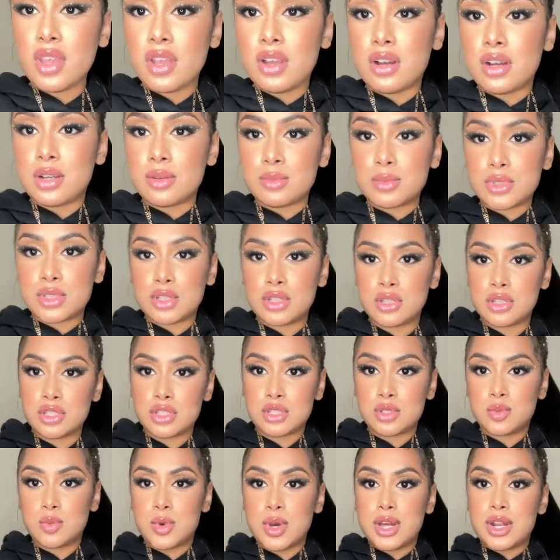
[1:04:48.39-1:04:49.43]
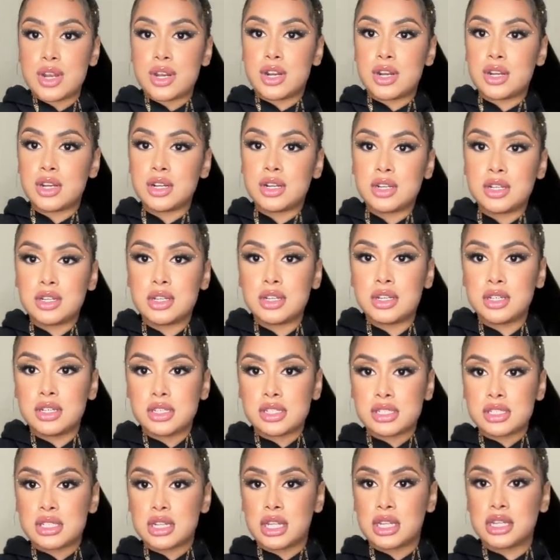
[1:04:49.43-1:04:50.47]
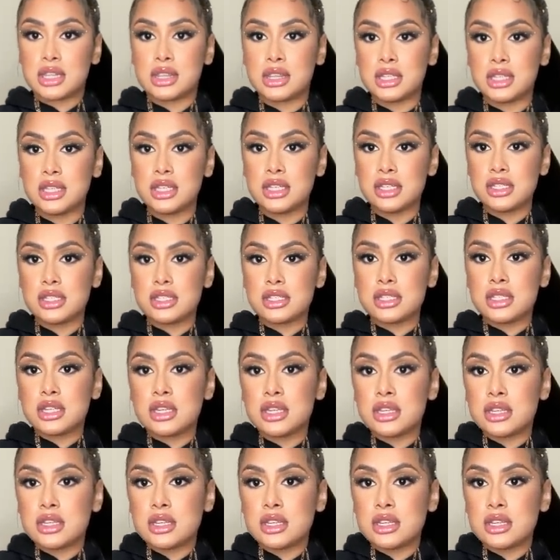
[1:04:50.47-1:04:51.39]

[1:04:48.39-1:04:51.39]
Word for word: So the sweater looks like this.